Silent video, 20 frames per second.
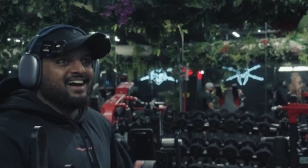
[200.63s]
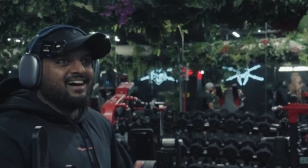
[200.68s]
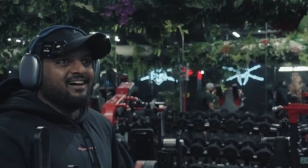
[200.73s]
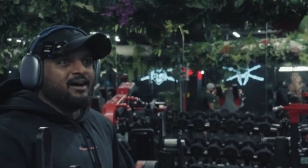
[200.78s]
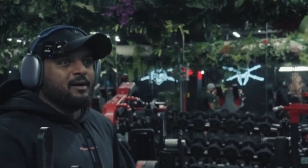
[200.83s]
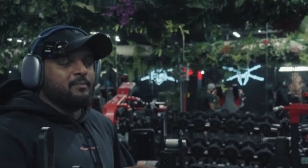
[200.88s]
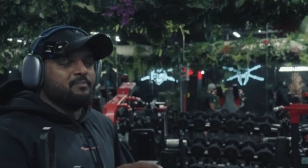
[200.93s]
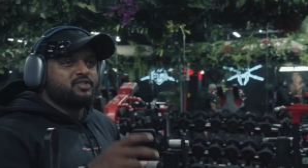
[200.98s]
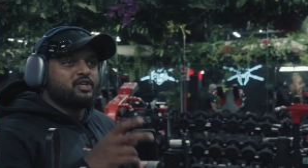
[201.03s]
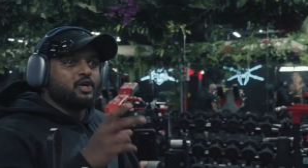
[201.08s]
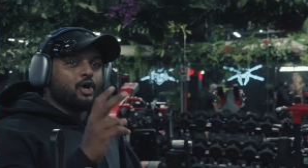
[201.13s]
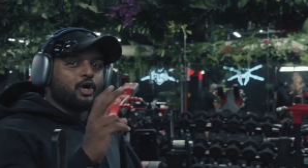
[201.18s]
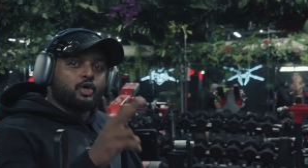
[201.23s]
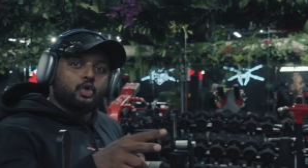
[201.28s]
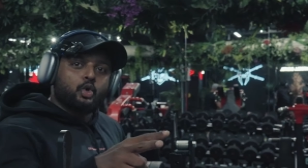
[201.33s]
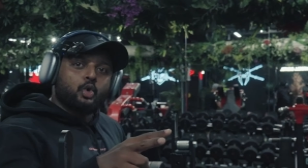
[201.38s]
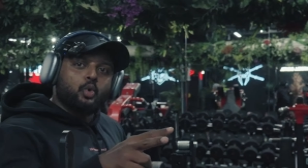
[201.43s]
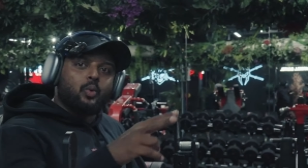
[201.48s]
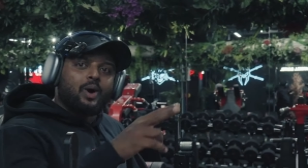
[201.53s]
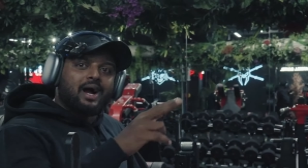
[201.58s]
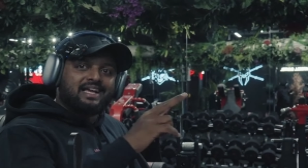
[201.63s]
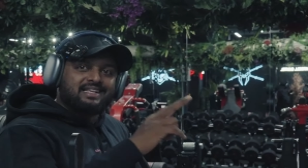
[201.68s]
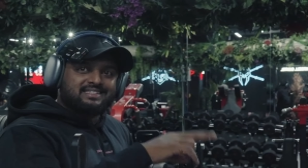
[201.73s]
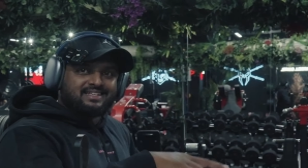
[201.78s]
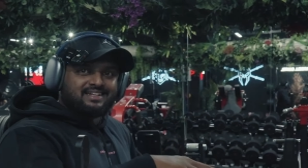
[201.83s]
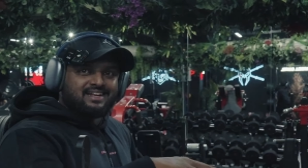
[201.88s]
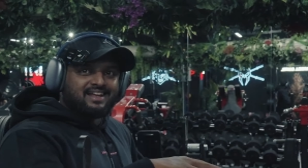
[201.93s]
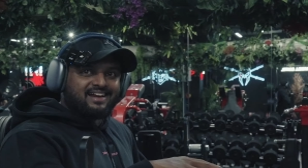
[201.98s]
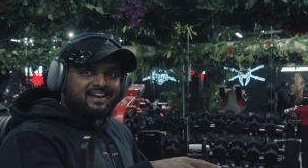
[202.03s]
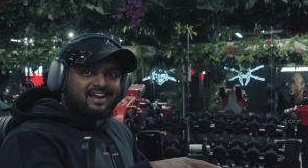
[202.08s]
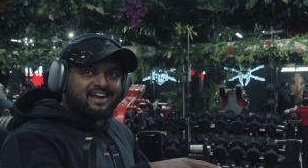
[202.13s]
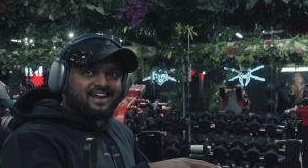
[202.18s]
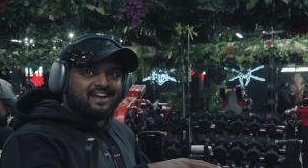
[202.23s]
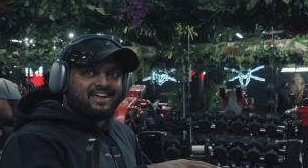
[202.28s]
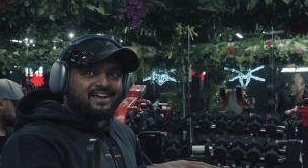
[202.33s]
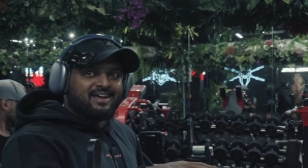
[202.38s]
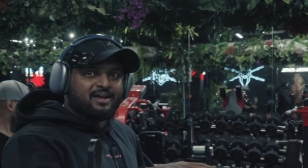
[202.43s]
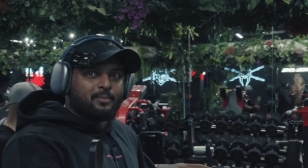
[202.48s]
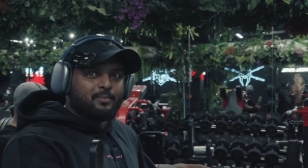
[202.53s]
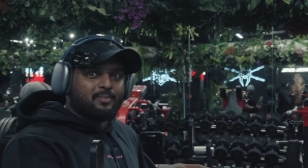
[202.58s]
uh, she got two whites and a
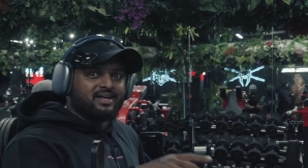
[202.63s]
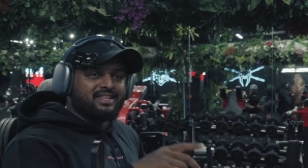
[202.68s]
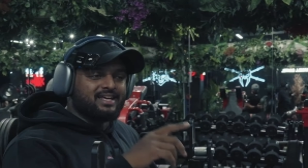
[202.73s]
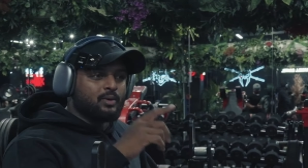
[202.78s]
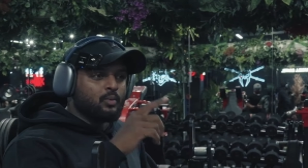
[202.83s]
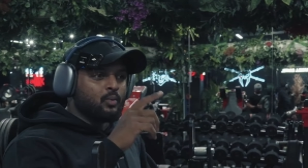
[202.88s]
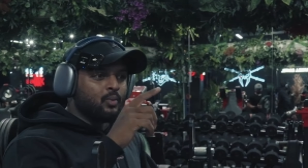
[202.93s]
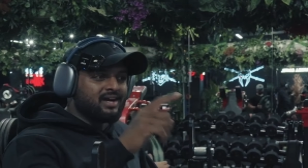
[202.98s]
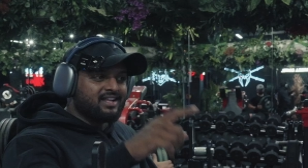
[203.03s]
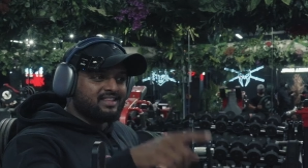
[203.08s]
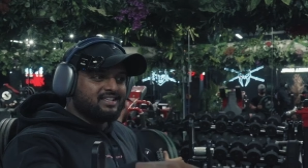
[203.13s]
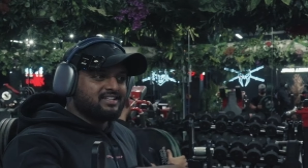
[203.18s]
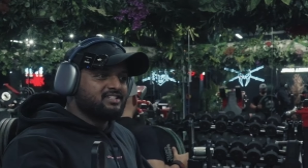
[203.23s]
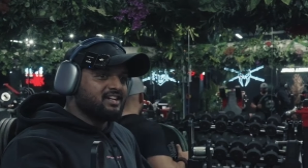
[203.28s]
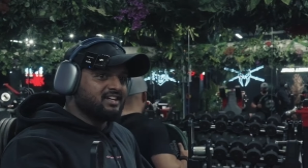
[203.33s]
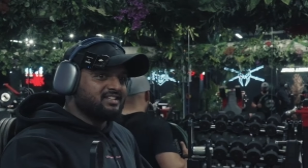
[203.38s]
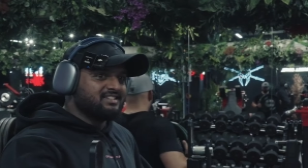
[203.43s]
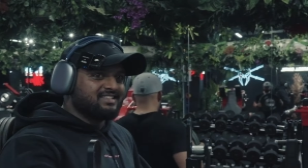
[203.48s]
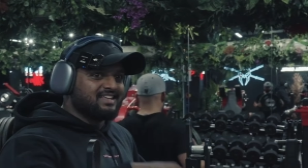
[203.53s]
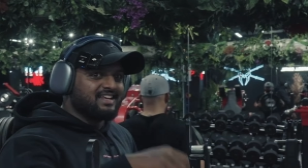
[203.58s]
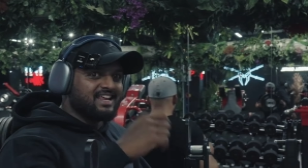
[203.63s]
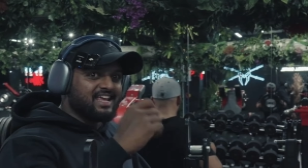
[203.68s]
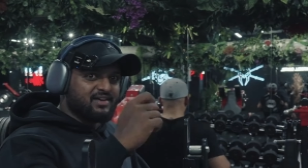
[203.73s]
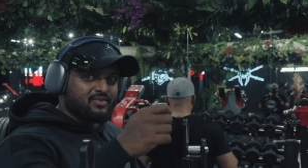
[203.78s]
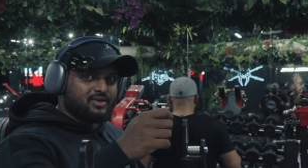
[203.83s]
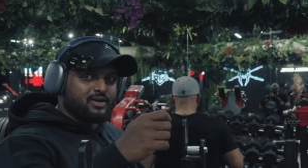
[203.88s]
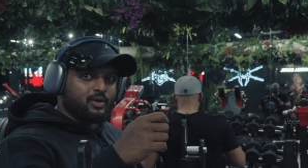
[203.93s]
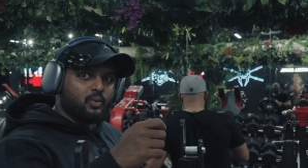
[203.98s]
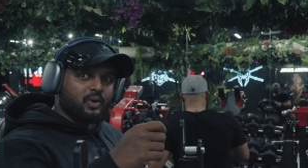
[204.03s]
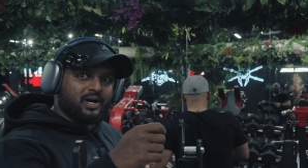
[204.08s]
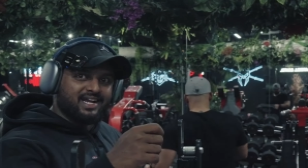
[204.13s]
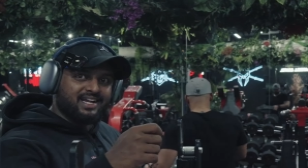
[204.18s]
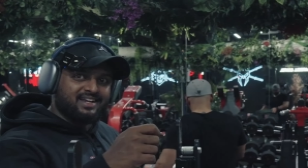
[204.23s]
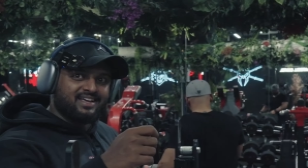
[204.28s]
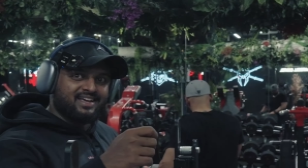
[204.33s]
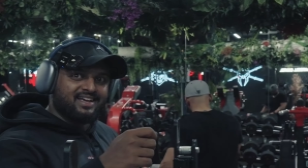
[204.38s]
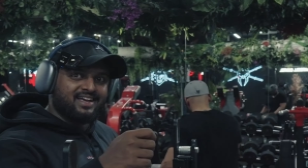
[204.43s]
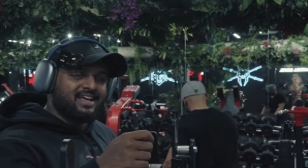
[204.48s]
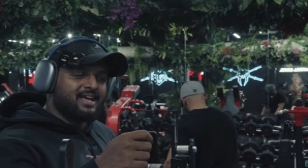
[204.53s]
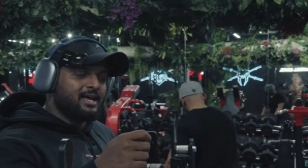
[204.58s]
red, but then one of the judges that gave her a white
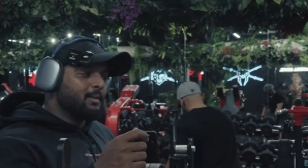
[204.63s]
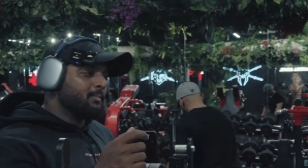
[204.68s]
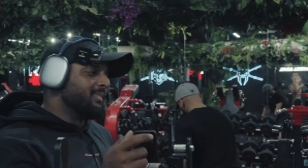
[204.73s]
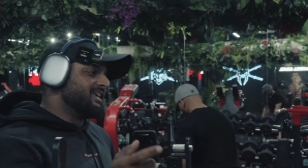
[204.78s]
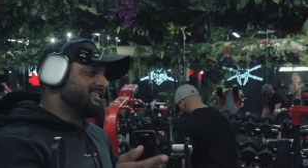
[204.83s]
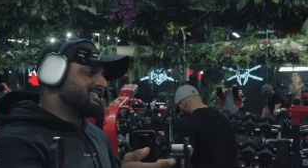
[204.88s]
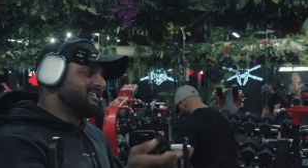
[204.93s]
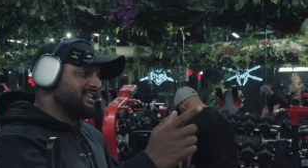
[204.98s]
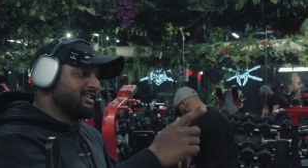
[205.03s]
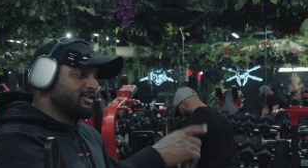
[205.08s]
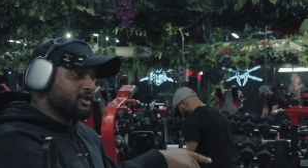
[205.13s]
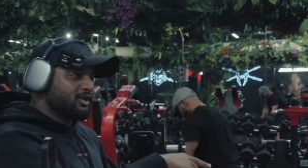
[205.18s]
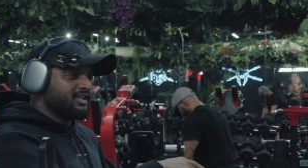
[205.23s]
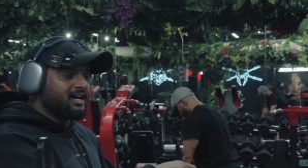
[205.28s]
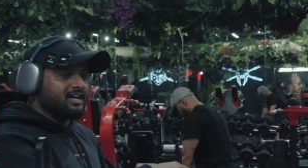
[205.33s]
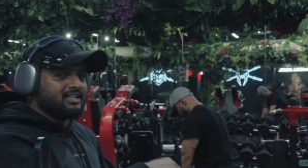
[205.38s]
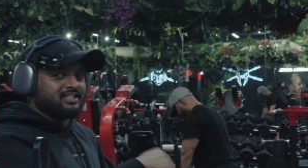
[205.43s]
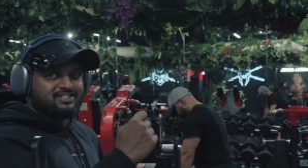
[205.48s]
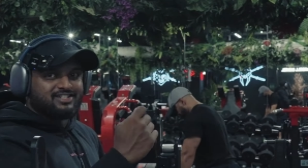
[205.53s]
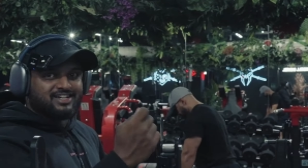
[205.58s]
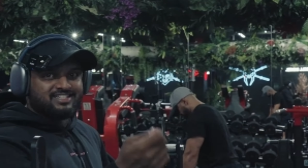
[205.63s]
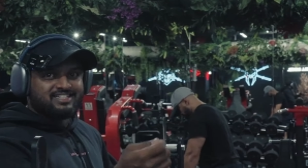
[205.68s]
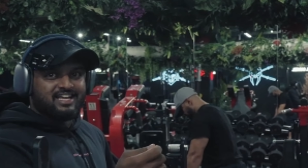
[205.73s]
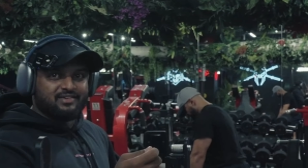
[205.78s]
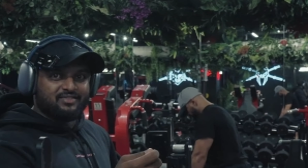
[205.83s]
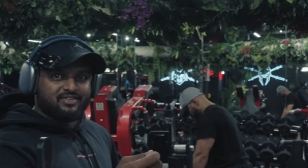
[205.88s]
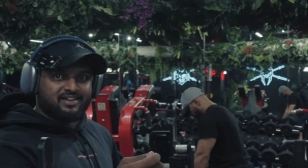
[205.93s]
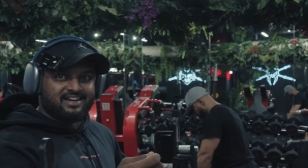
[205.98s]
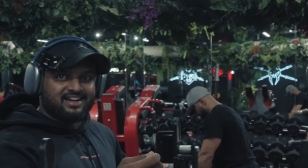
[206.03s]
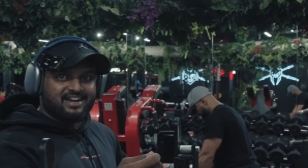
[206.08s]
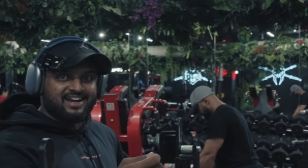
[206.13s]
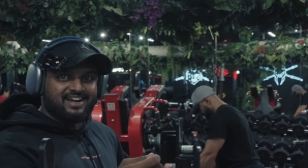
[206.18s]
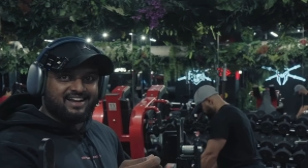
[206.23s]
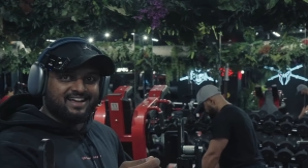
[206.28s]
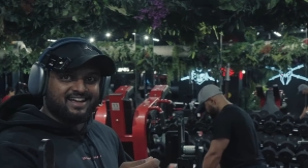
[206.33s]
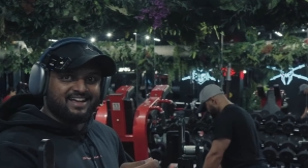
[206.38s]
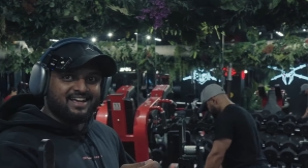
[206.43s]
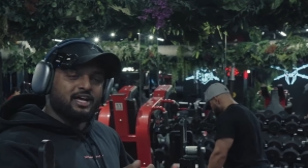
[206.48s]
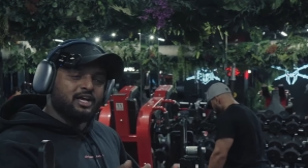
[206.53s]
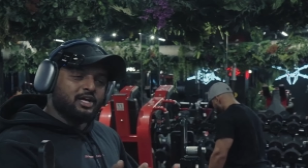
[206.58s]
basically saw the other judge gave her a red,
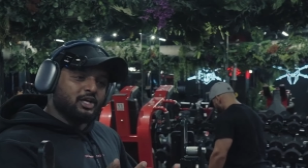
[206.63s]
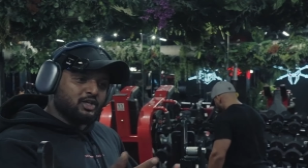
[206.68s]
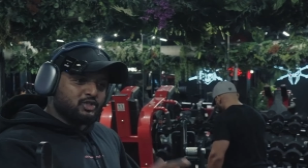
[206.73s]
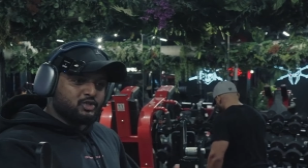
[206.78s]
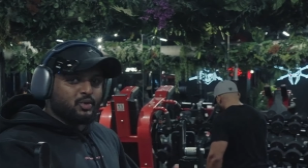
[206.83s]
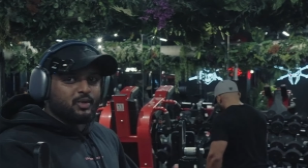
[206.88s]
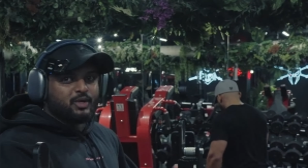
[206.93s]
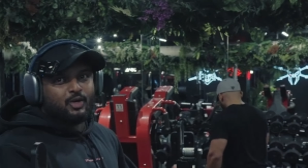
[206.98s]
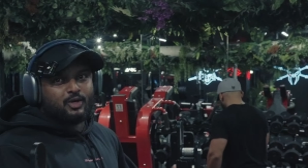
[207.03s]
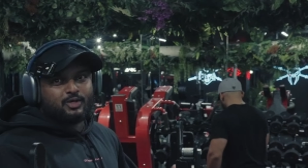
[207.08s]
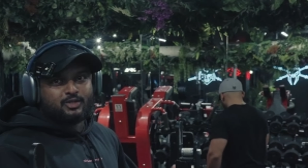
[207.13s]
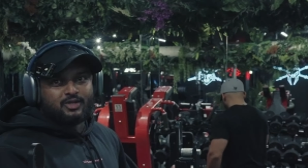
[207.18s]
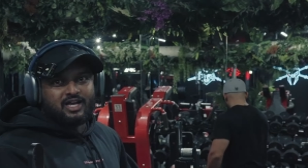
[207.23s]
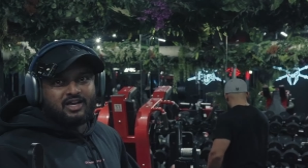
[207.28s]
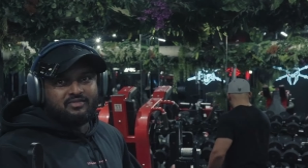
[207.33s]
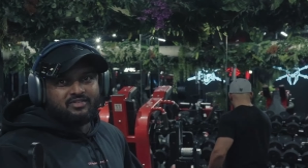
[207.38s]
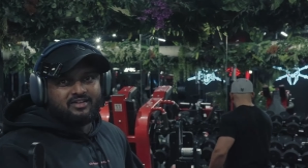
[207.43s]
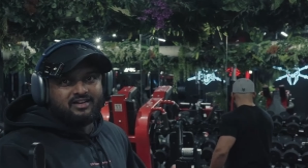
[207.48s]
so he also gave